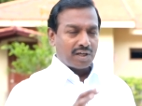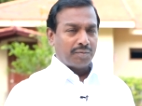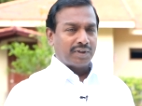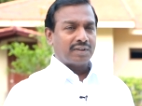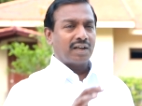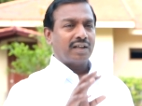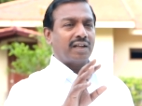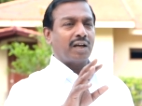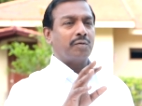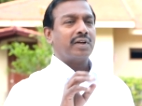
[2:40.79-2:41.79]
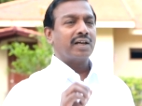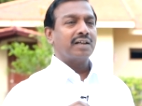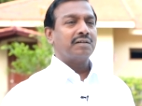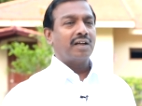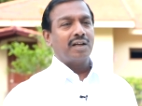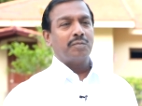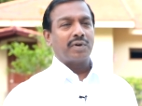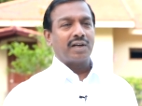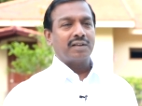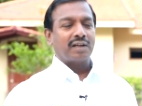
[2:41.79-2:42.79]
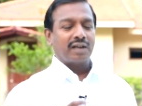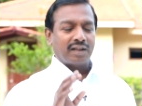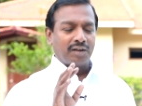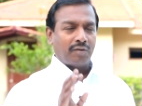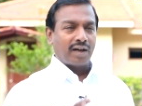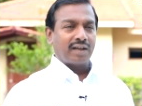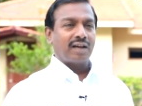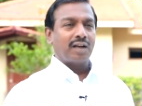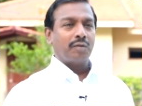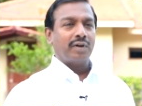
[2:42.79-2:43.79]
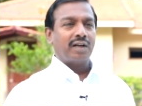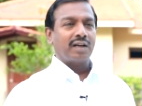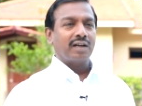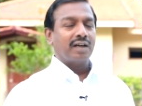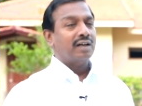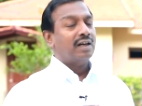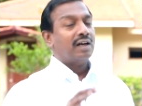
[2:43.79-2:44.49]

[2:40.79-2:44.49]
and concerns through prayer. Make this channel,